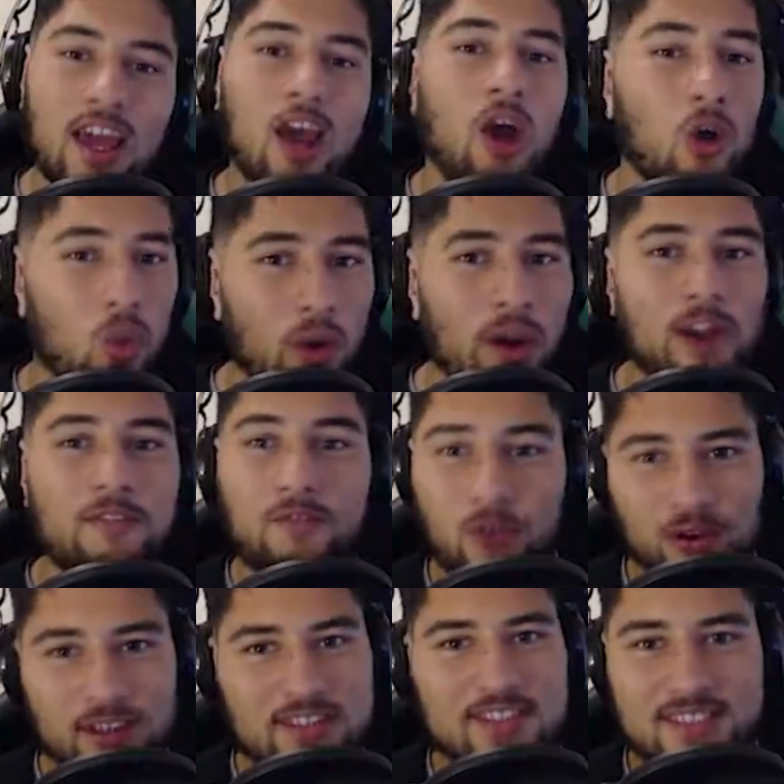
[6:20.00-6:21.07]
wait
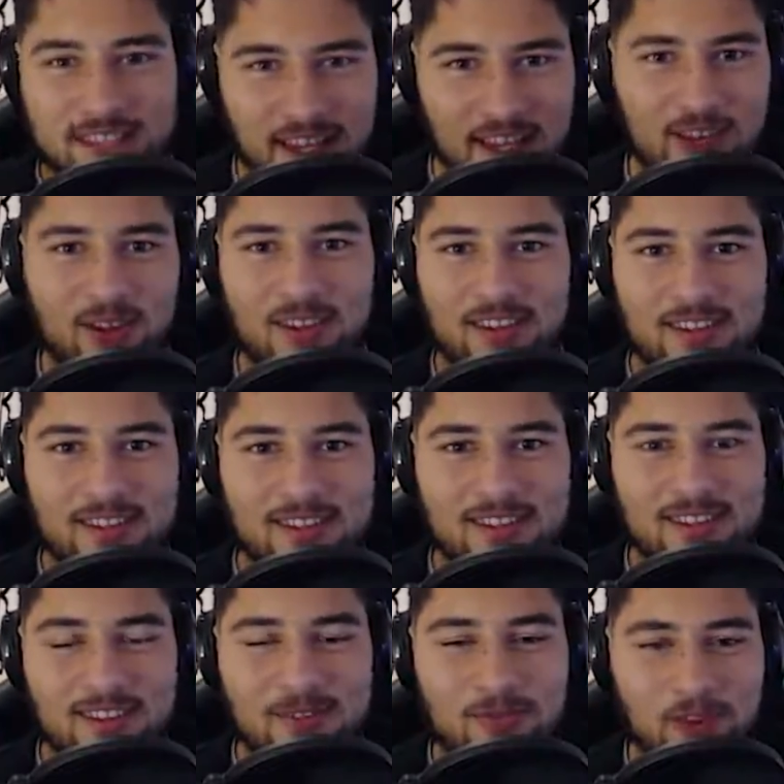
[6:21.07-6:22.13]
for a sale
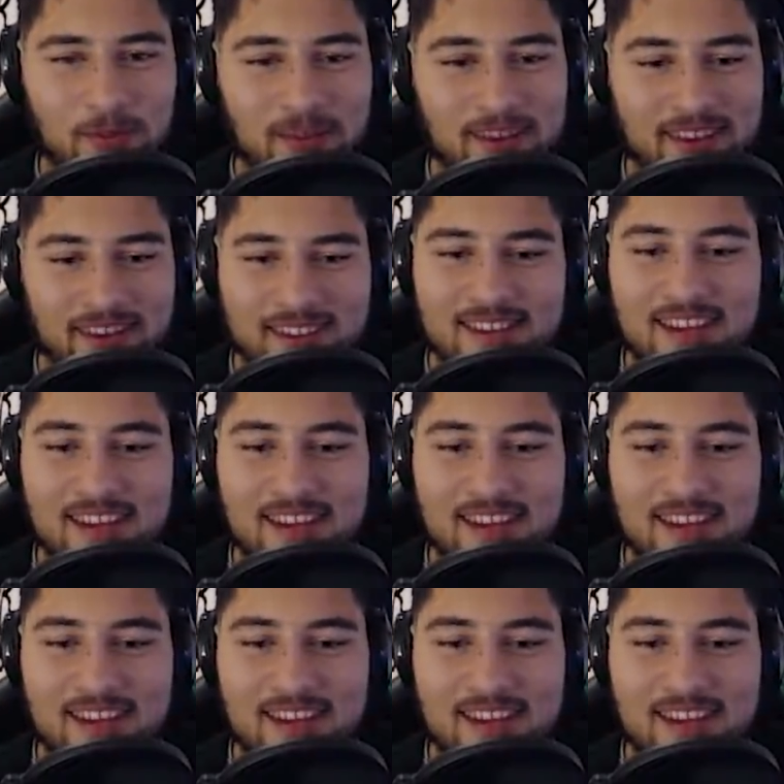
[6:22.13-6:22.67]
from me.